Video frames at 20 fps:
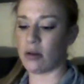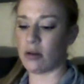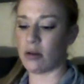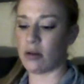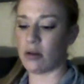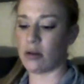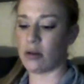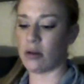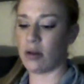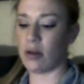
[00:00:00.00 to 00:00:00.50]
It
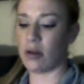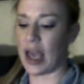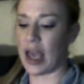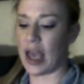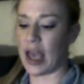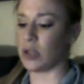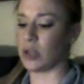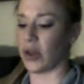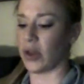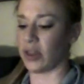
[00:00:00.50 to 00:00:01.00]
has to do with like the
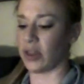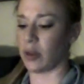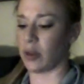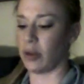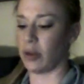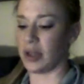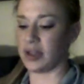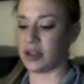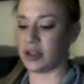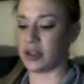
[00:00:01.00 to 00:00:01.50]
police
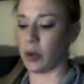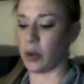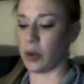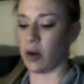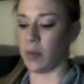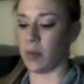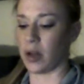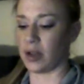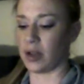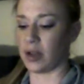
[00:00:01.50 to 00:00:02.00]
department and
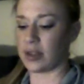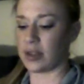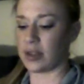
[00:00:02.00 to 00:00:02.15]
stuff,